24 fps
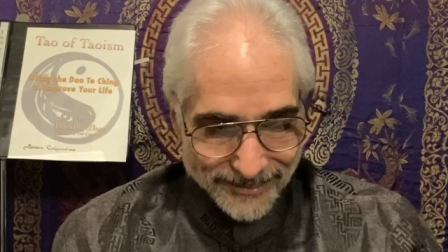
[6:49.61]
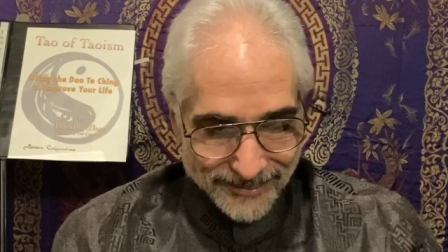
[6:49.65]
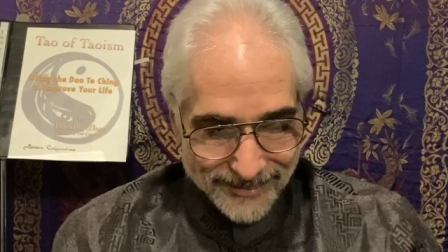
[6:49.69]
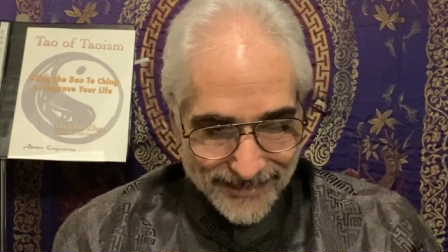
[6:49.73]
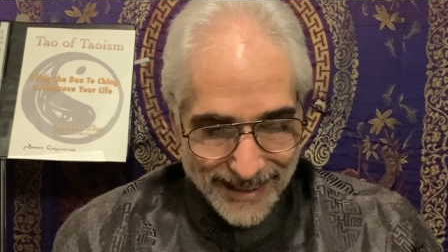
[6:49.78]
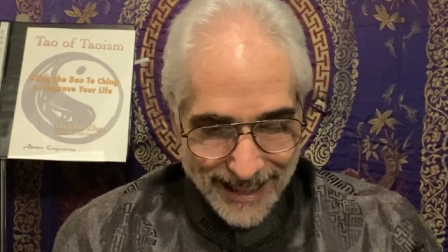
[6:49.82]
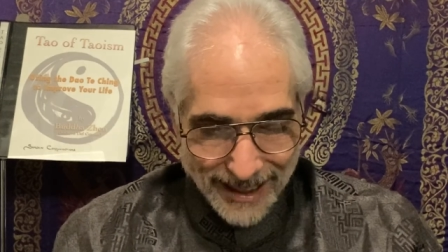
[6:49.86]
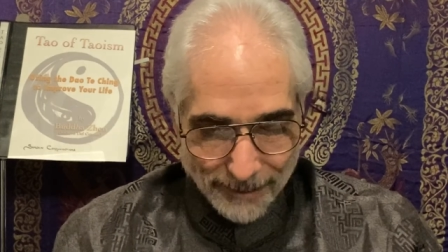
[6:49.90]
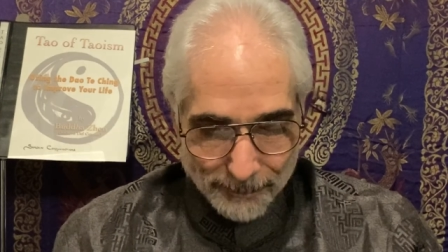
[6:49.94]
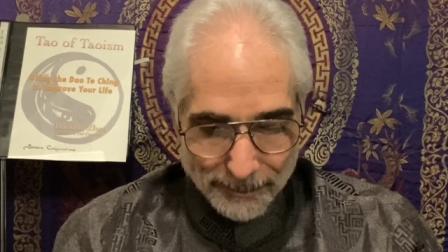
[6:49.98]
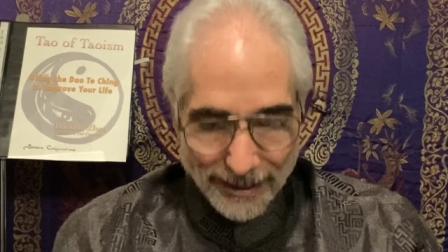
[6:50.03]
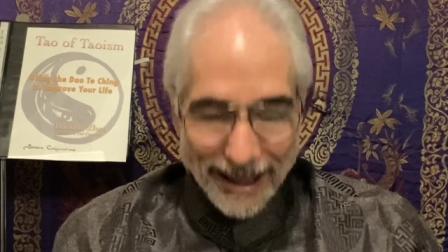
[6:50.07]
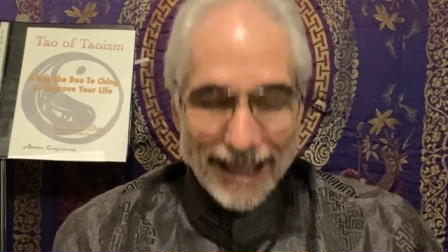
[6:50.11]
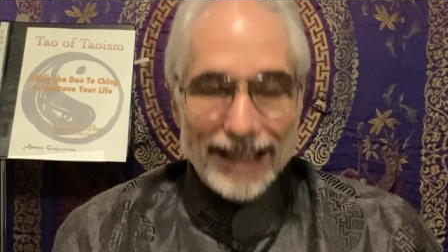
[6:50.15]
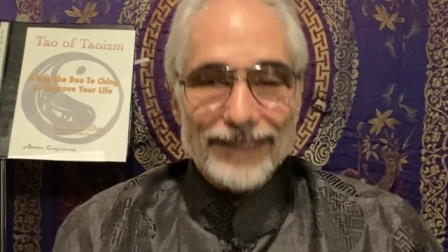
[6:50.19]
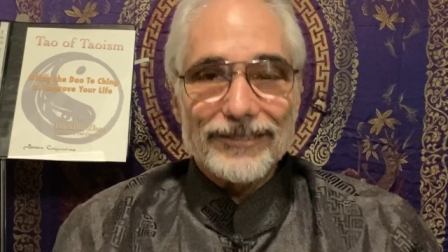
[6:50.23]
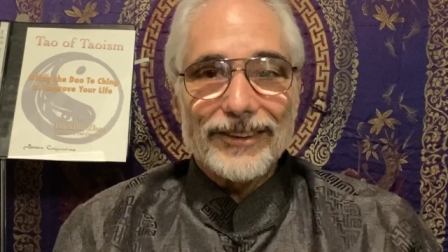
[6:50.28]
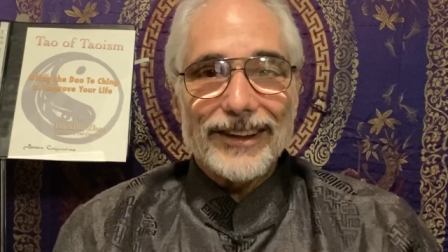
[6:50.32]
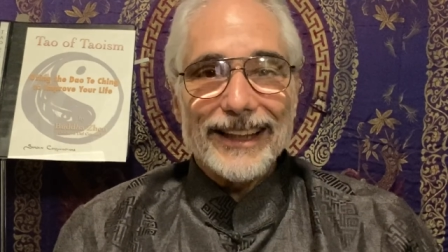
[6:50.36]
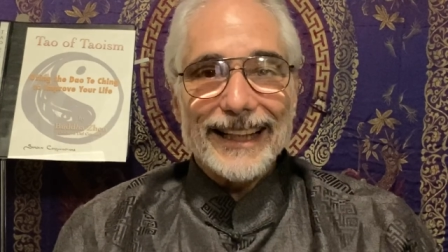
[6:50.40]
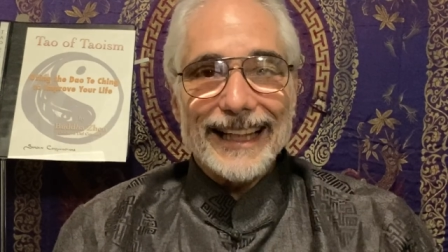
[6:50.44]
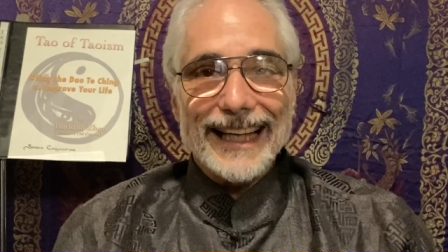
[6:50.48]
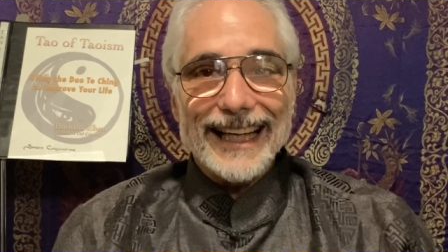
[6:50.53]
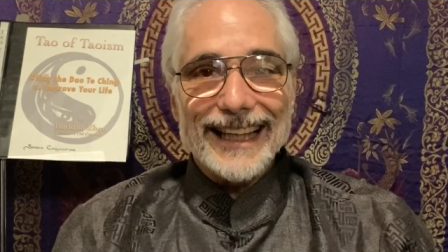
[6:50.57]
Yeah, playing for
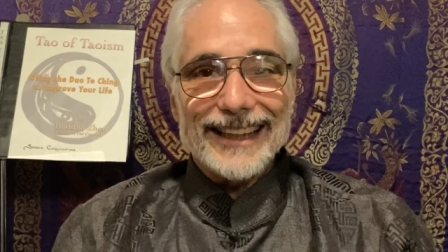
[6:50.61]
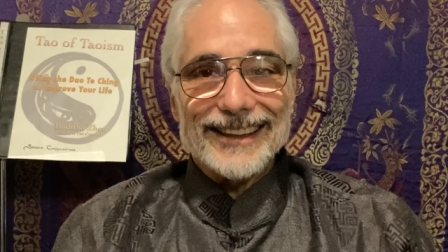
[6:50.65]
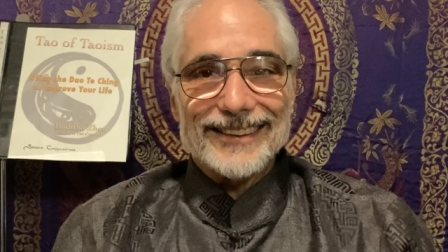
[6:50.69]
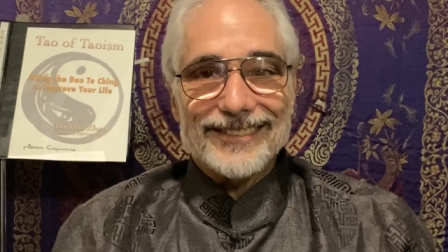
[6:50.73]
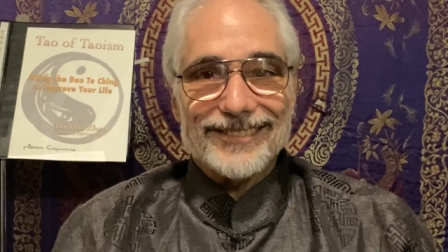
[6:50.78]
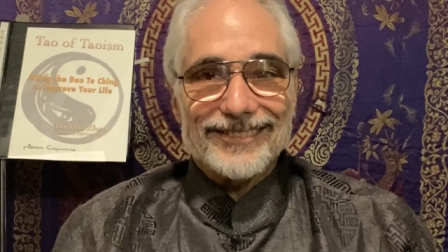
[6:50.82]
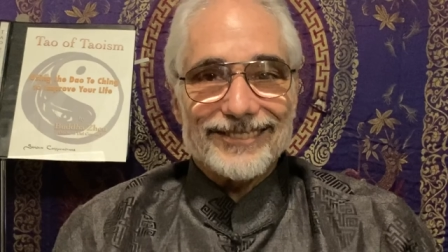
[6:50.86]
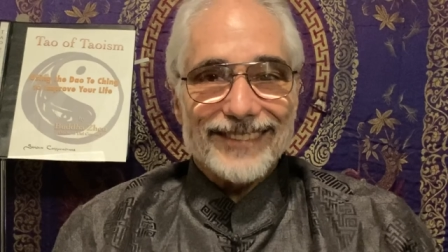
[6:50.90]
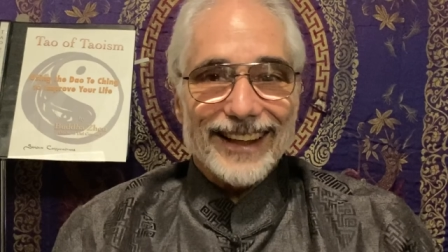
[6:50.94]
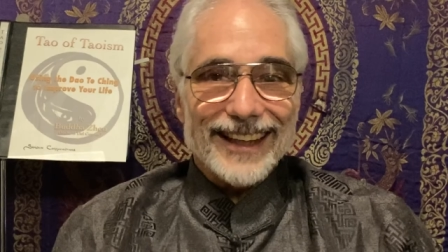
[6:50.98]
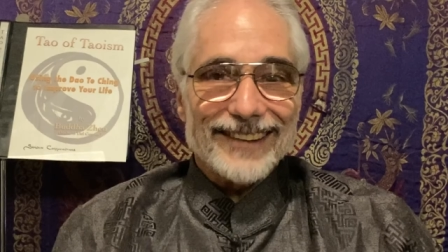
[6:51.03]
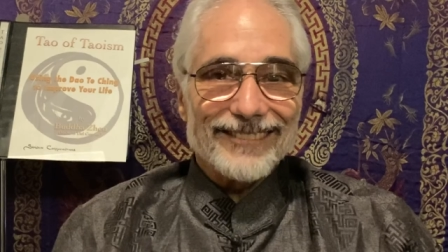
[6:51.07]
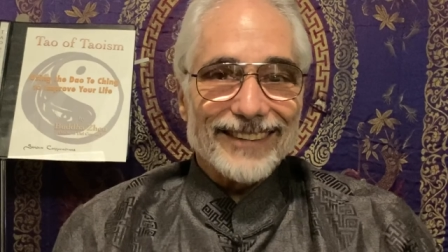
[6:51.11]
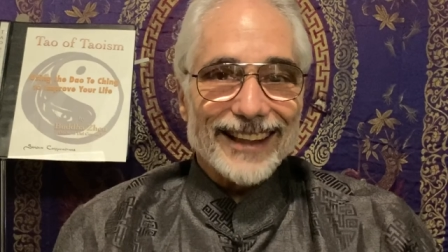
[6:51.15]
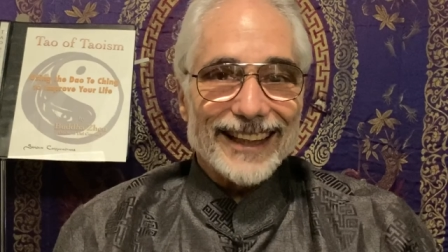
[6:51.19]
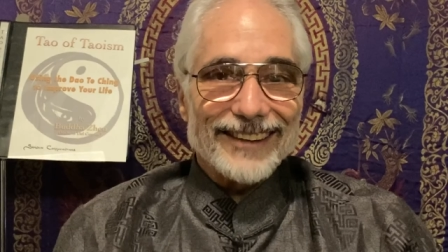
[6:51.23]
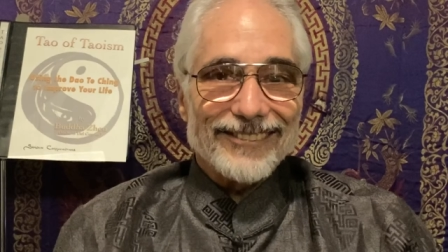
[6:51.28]
the geese. One